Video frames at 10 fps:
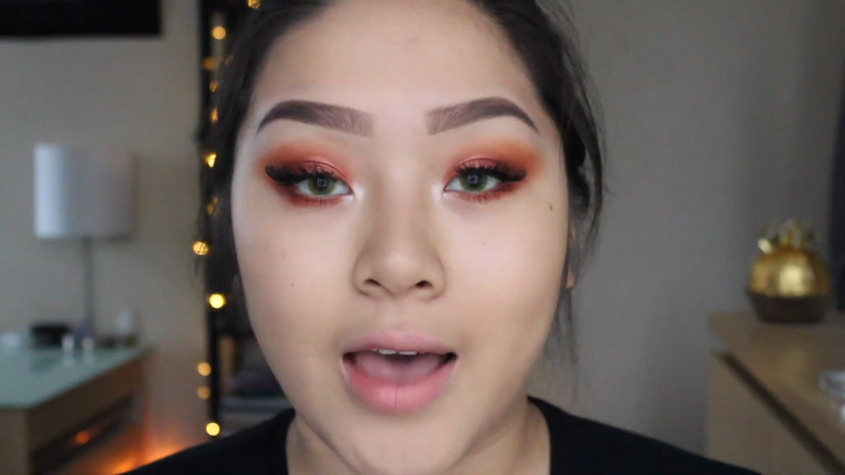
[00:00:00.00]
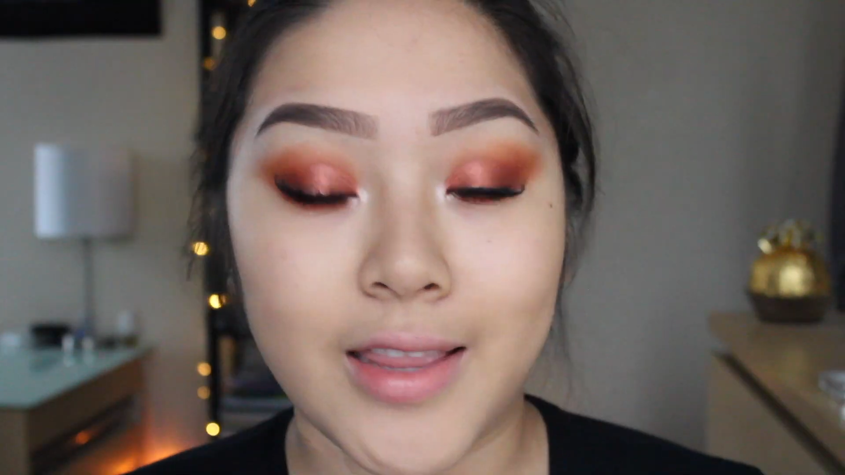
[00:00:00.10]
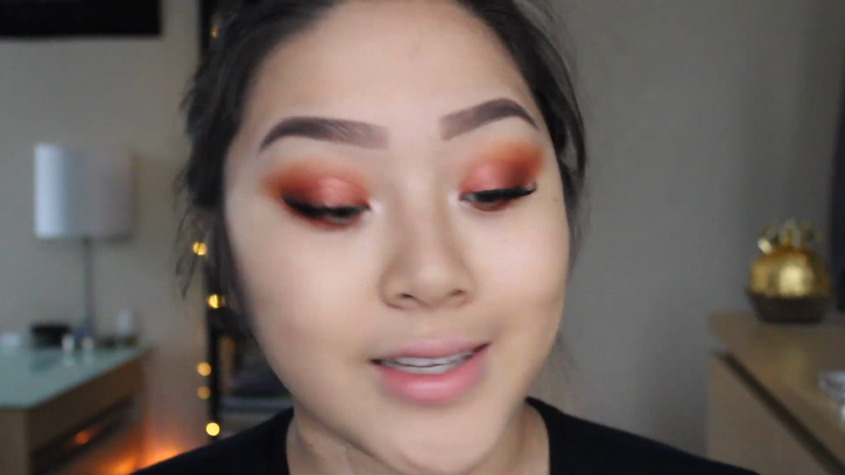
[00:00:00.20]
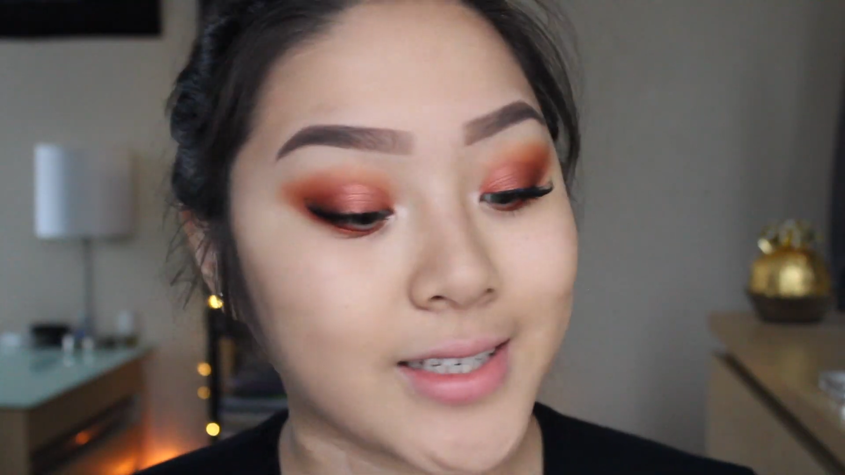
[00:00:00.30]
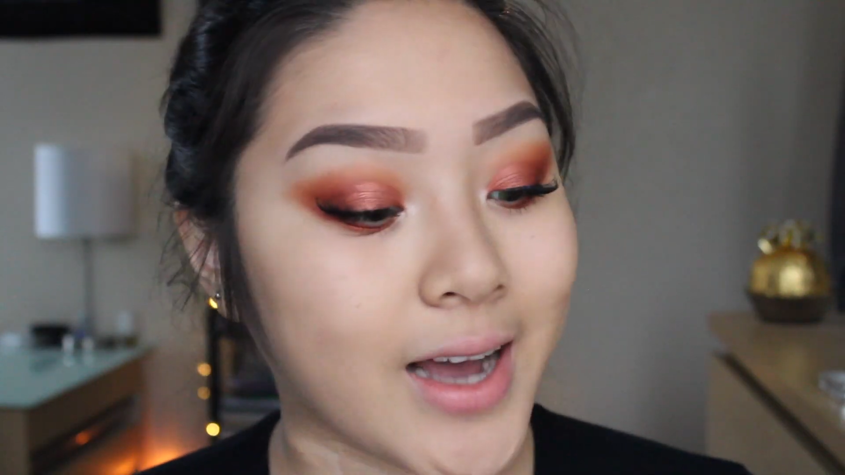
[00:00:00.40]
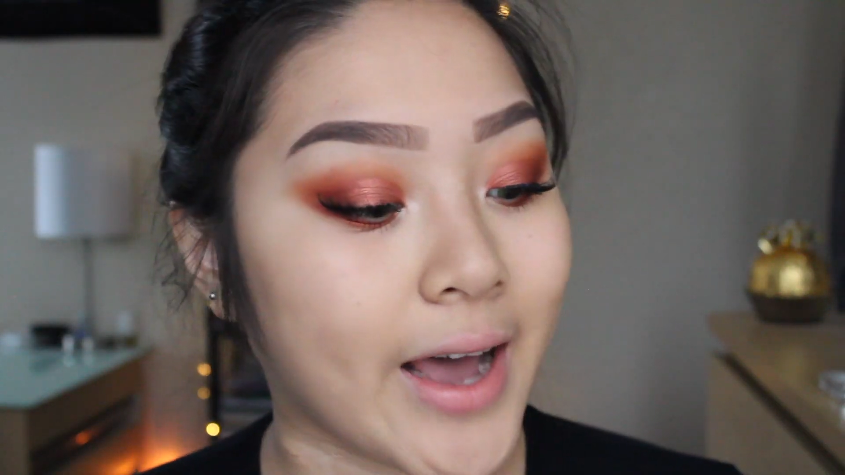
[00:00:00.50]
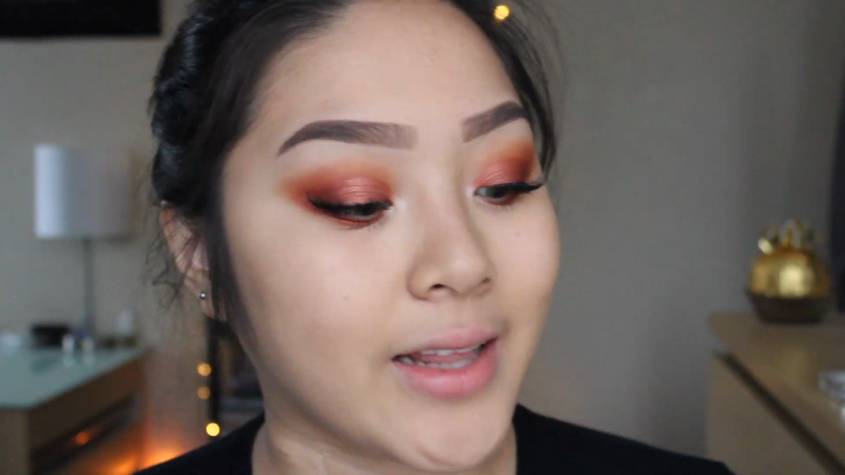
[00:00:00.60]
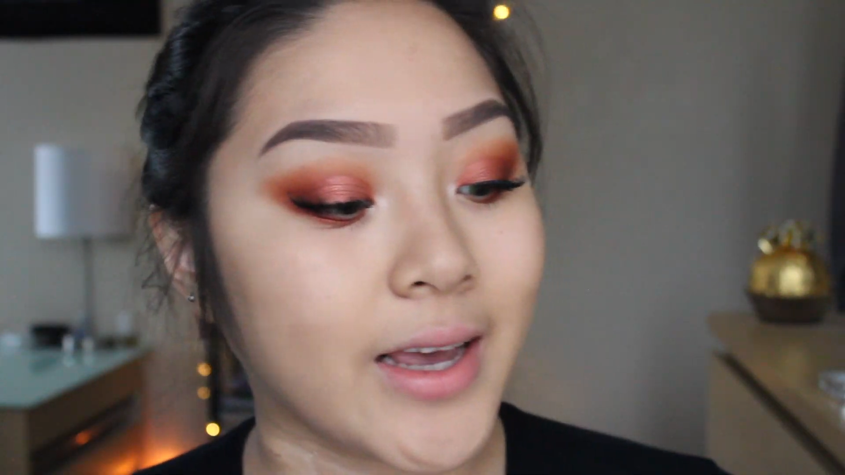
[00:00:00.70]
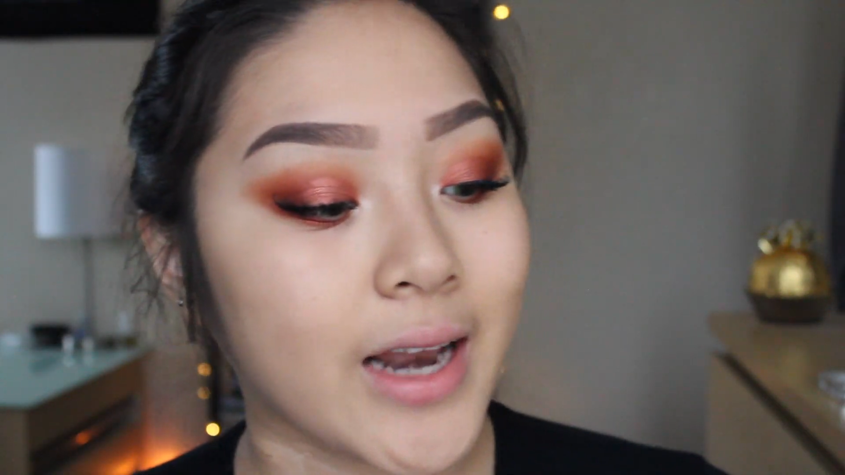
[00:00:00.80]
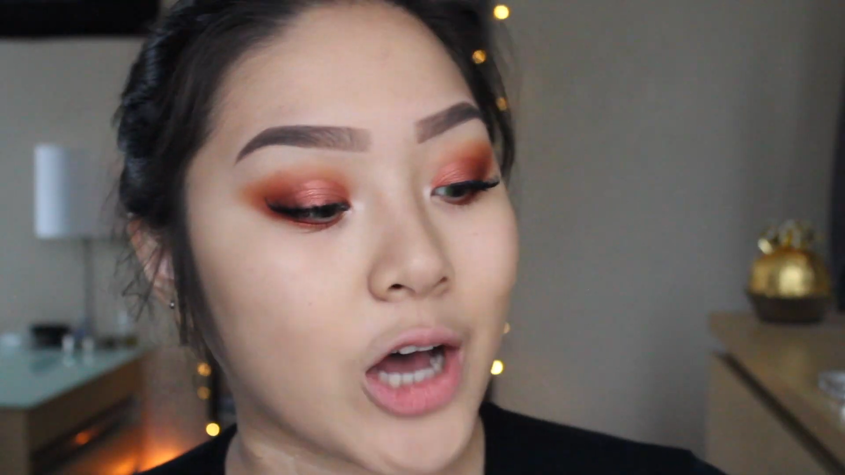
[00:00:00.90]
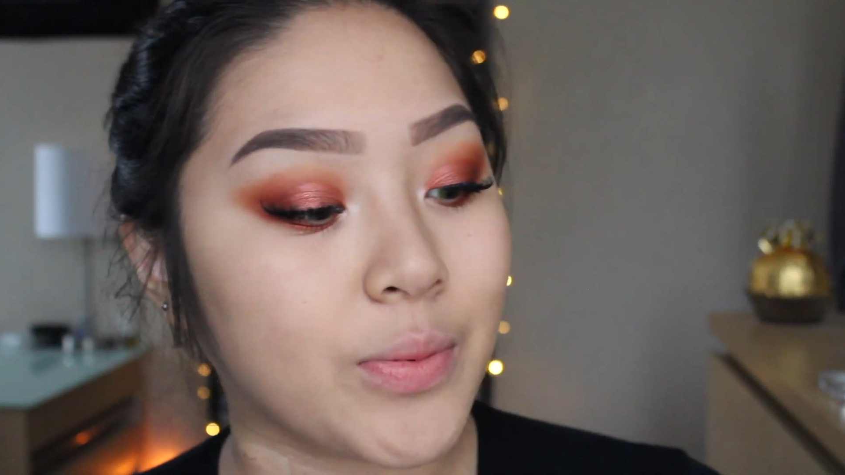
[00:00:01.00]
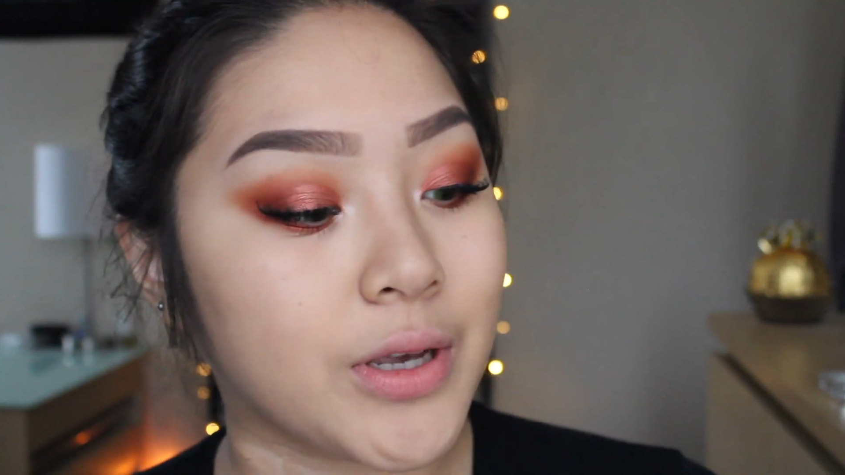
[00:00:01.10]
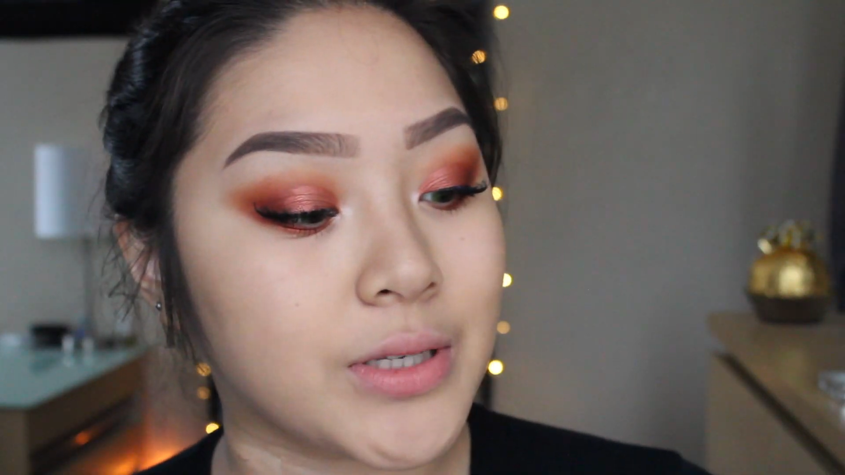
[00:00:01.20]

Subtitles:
And then to highlight, I'll be